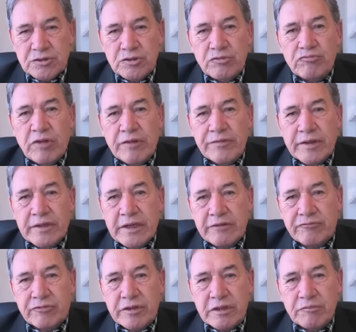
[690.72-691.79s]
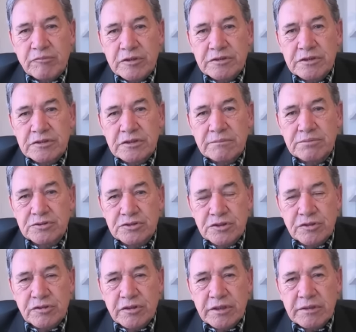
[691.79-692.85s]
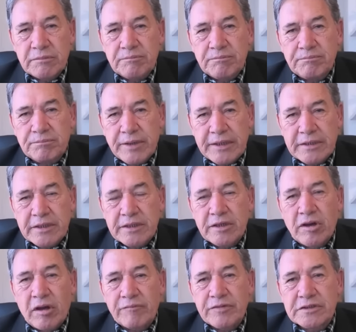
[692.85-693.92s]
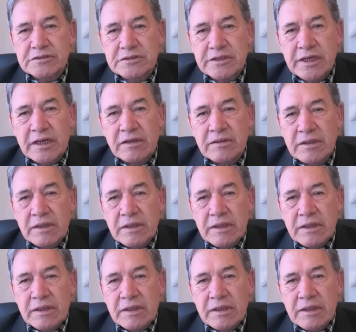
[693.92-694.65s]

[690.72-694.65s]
to run the country, which is absurdly, patently obvious now.